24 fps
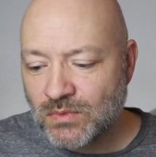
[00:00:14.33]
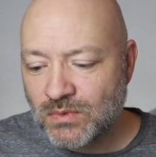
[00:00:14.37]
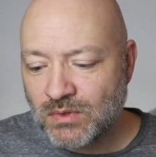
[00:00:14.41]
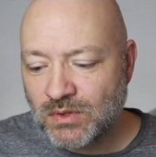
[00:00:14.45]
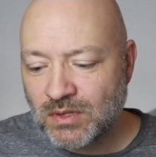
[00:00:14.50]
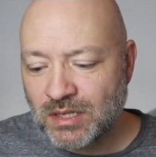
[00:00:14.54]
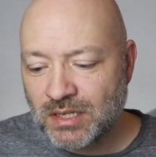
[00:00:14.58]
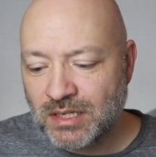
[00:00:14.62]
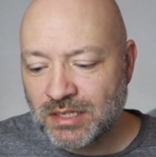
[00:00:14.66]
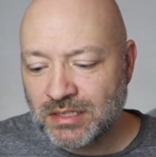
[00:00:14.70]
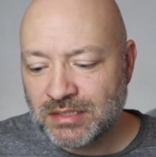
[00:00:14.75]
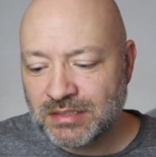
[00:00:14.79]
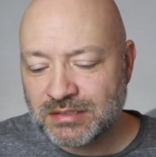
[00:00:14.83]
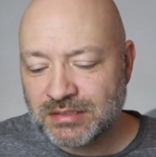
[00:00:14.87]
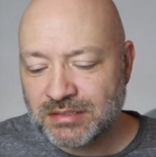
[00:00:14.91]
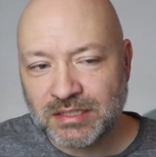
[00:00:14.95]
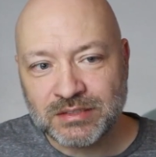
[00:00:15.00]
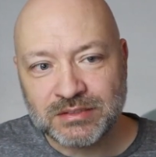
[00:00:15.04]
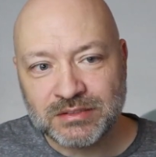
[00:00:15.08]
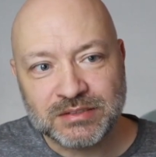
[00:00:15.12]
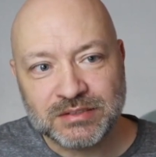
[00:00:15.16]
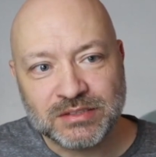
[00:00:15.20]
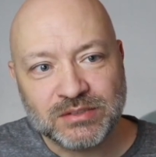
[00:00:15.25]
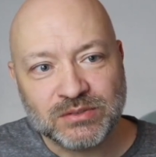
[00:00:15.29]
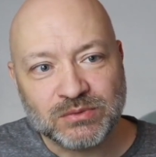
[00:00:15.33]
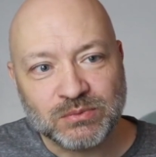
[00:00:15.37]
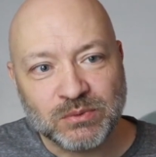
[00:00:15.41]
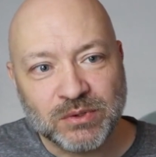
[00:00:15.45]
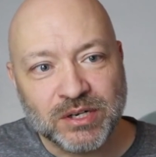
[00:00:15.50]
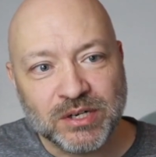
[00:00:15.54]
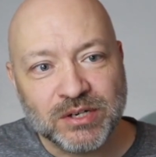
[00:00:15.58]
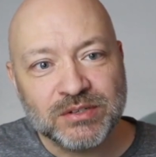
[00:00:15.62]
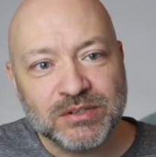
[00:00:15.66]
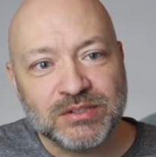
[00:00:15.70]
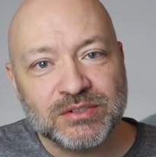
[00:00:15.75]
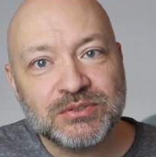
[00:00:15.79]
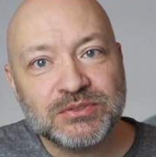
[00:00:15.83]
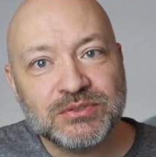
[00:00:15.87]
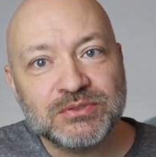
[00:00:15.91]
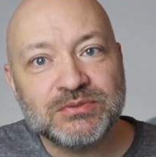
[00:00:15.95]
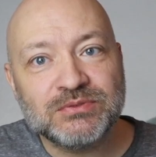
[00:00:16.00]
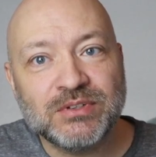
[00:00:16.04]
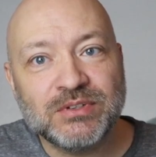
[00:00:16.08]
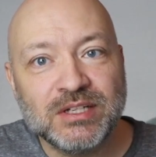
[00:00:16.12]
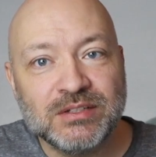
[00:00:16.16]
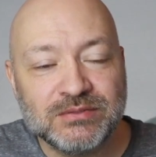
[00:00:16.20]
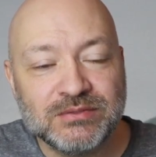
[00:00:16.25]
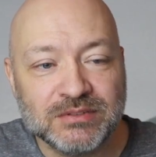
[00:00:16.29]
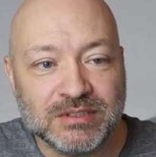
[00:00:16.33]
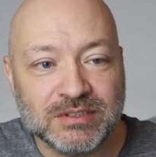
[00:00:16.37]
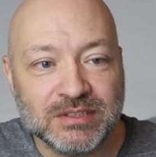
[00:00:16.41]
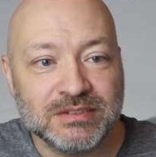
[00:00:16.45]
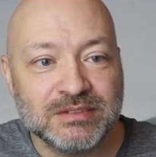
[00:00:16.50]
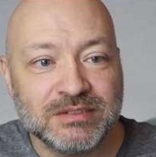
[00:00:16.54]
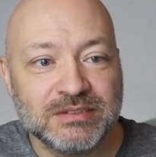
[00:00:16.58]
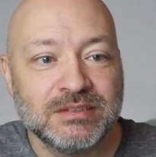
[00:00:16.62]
and entitled this, Where is Your Faithfulness?